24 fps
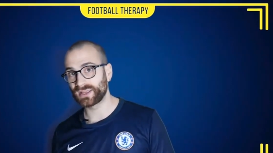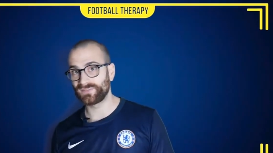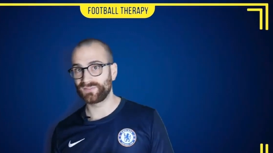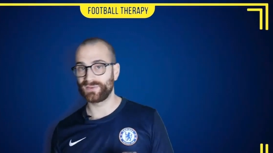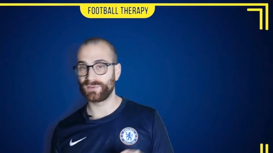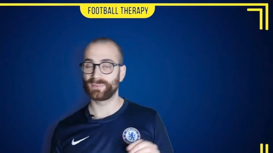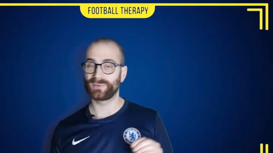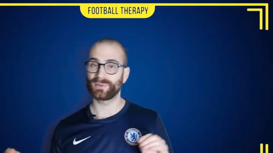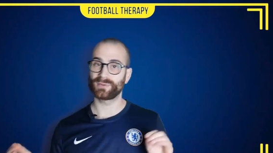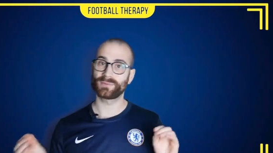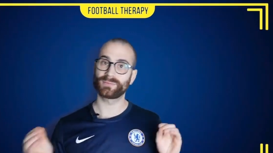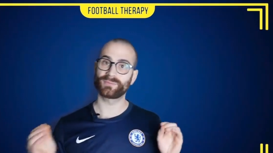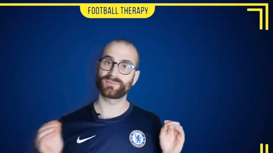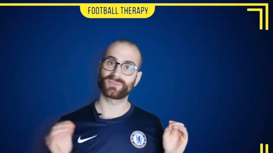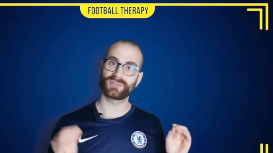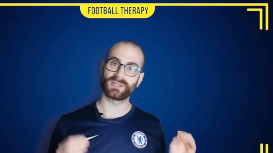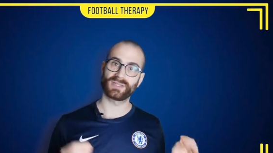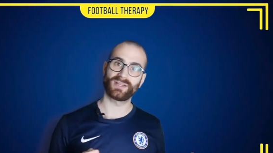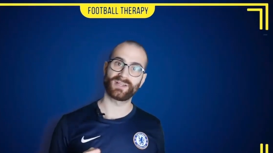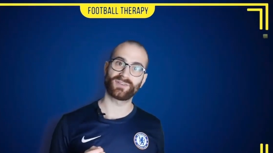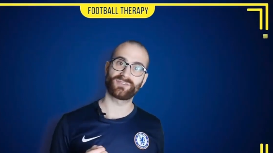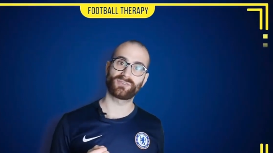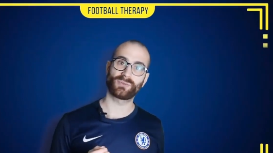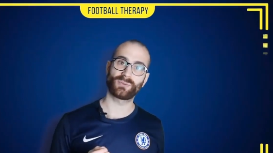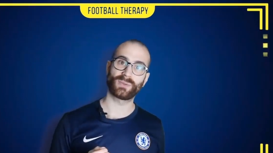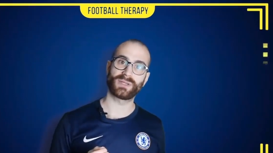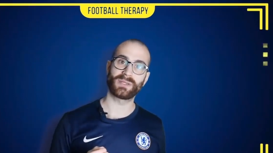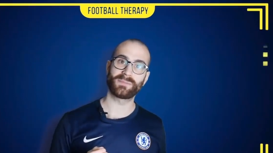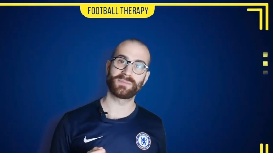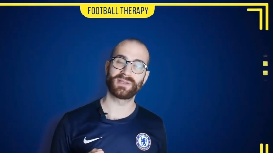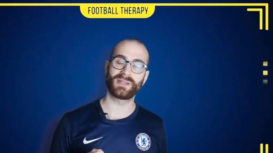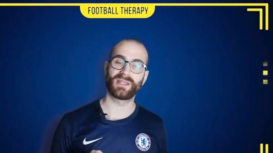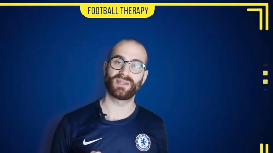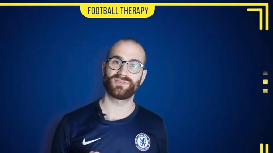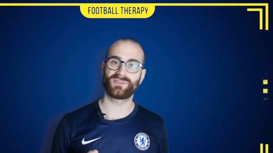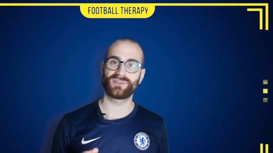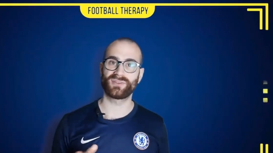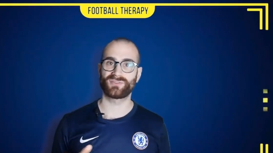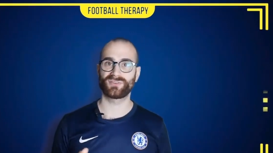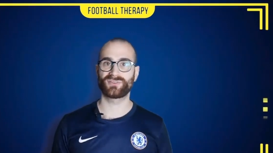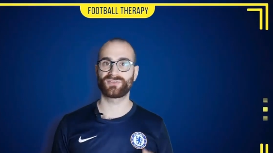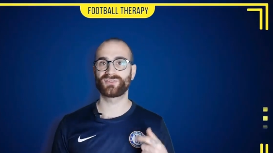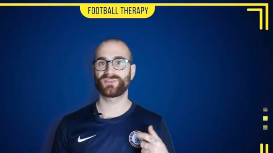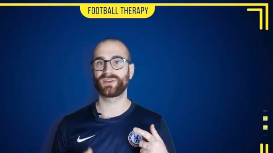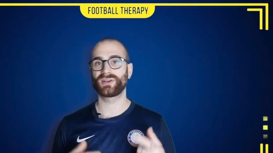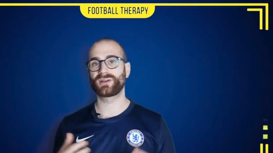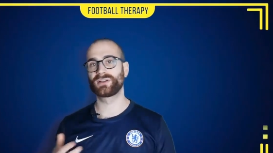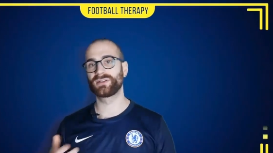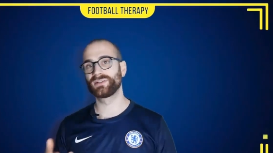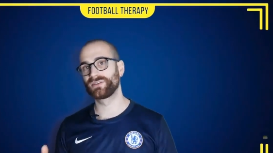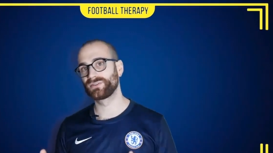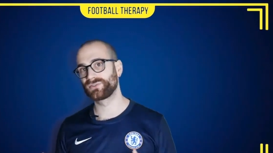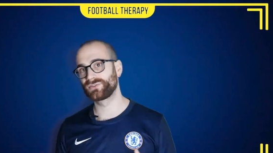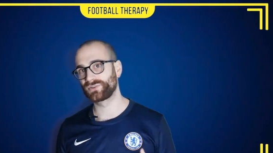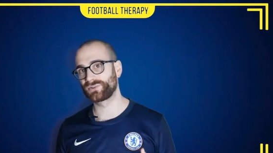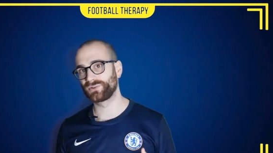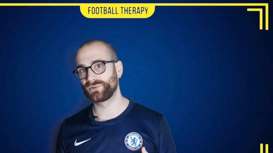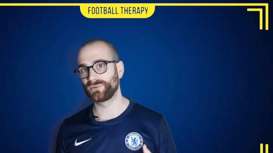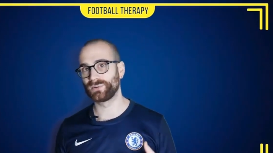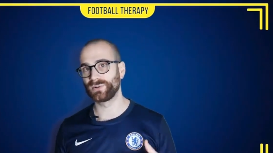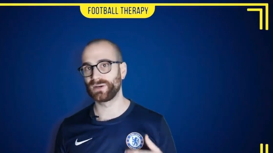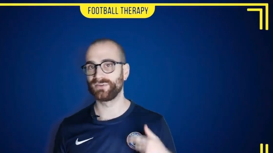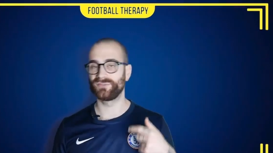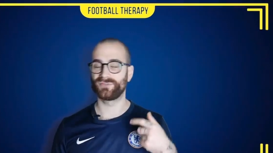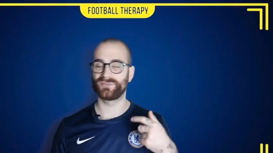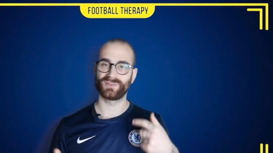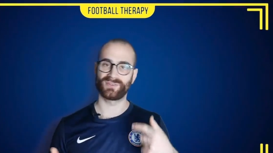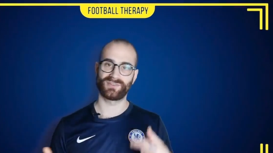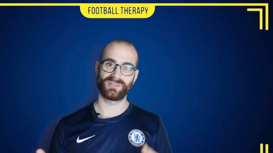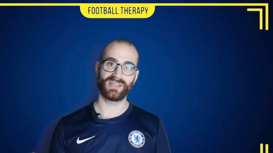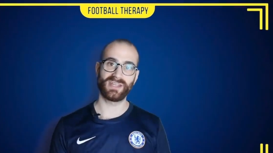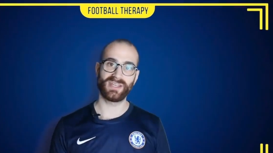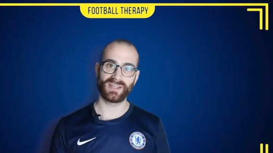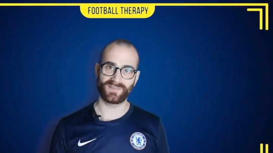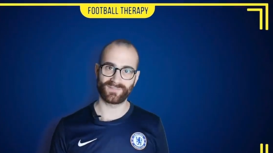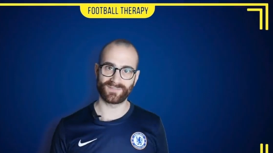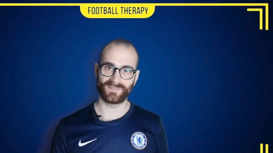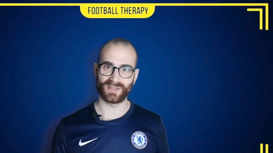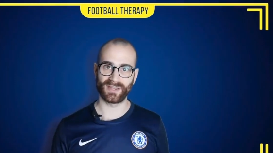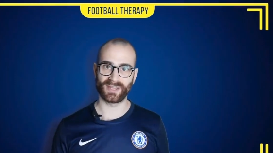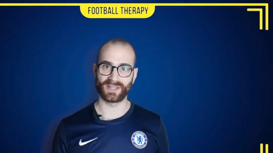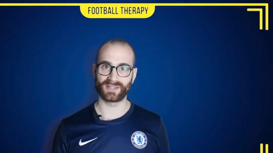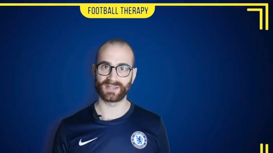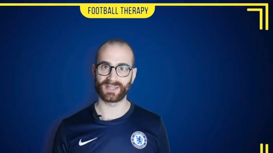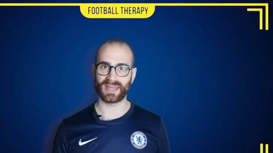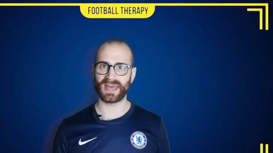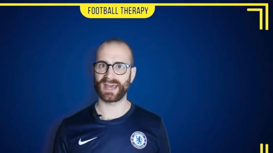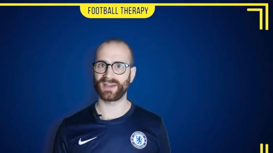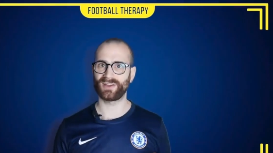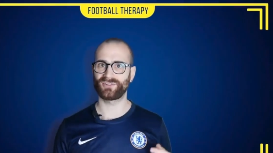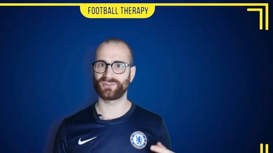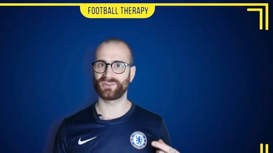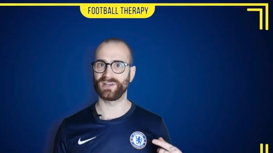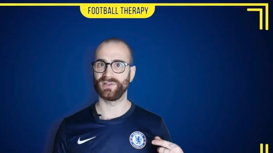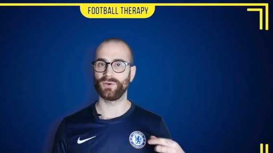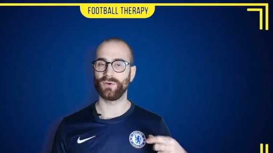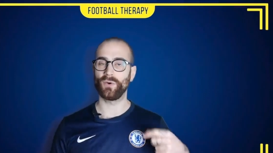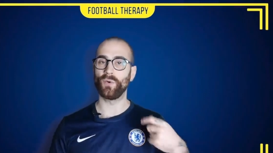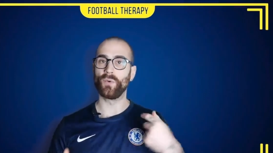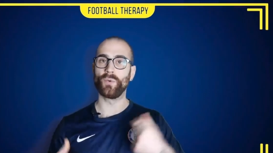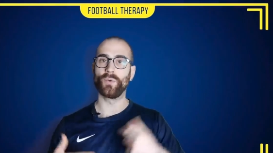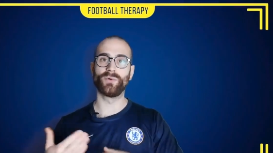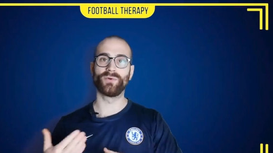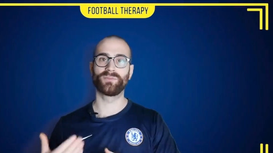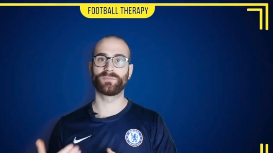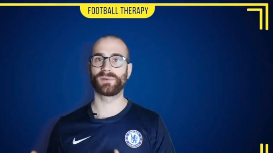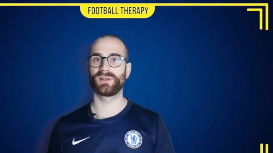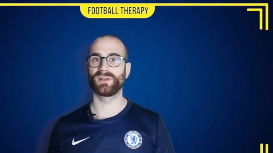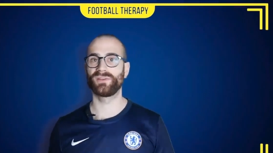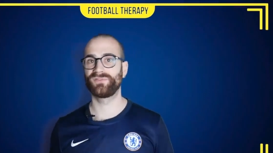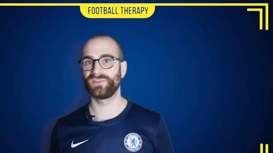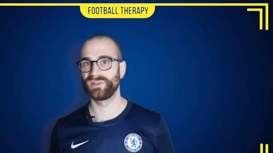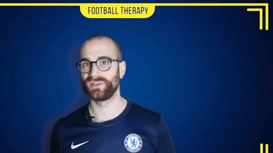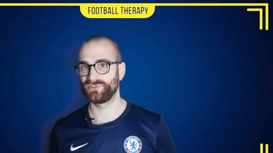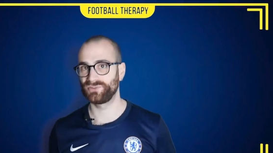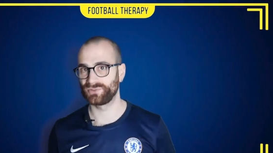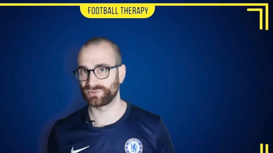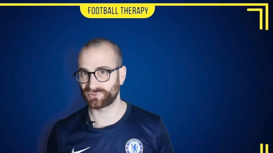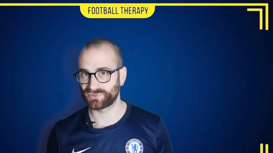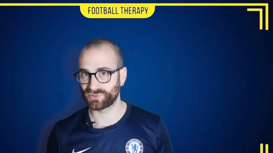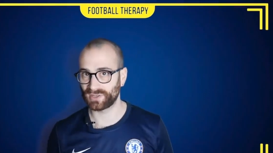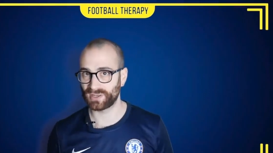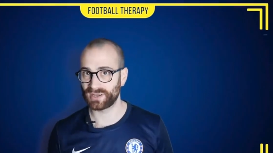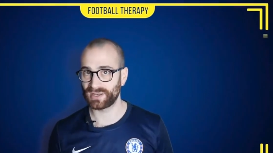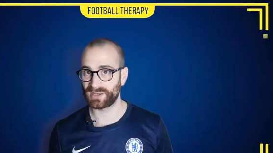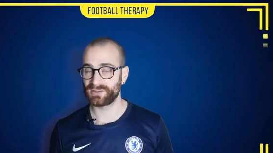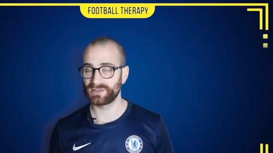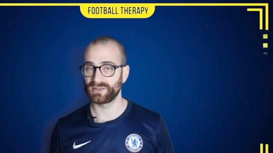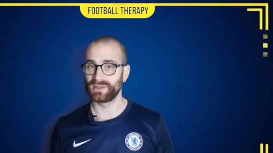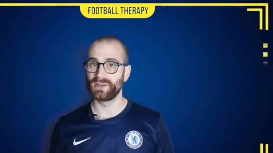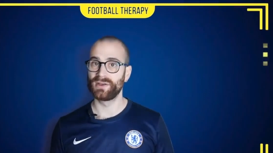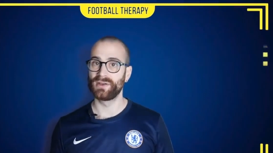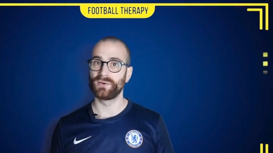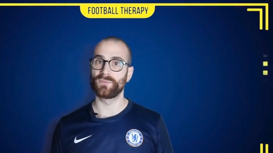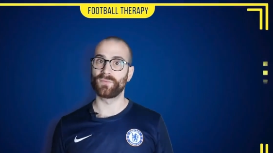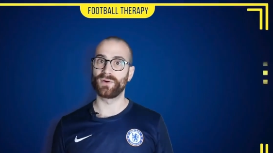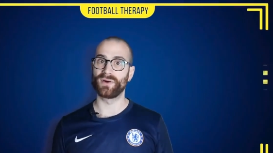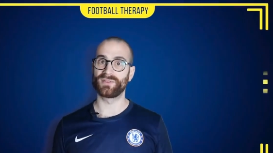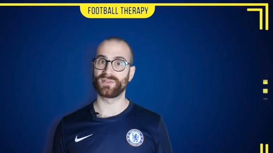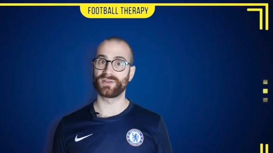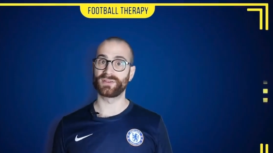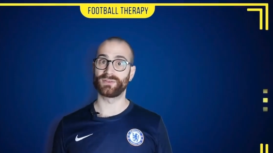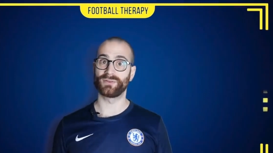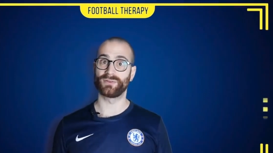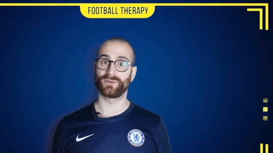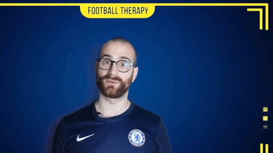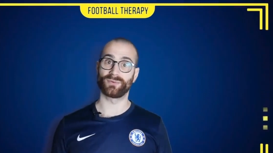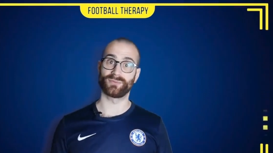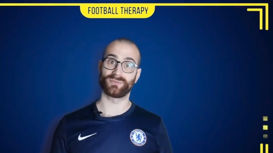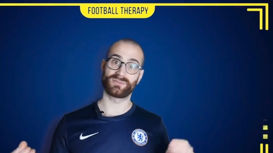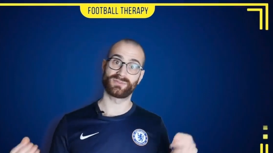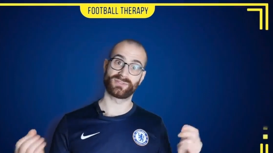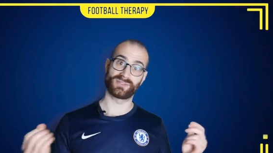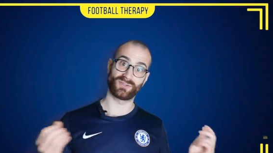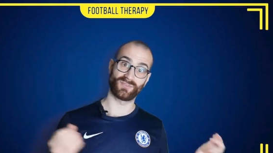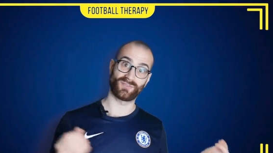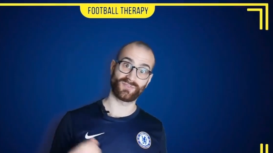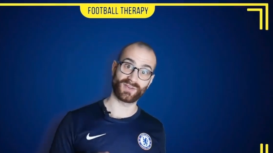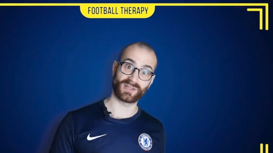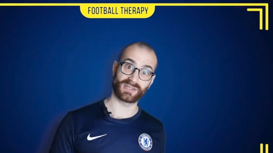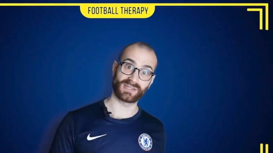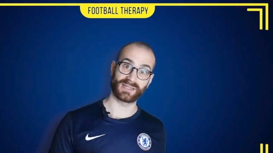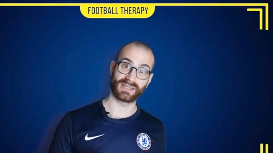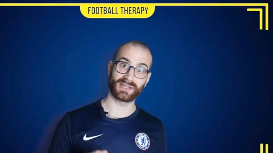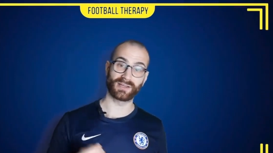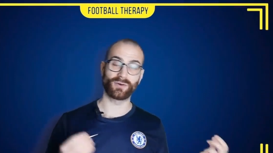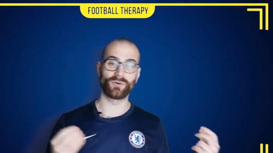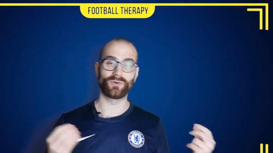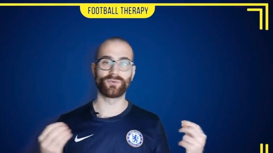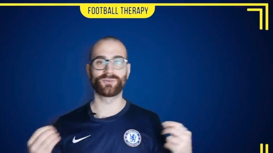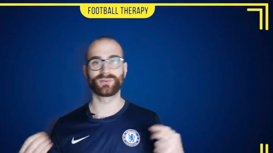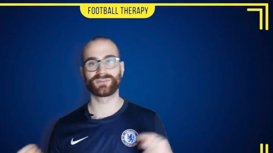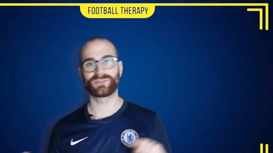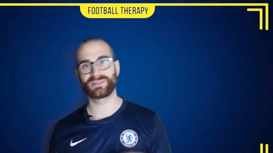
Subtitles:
If you put them on for the last 20 minutes, there's a psychological and fatigue thing that actually always benefits your side, whether you're defending or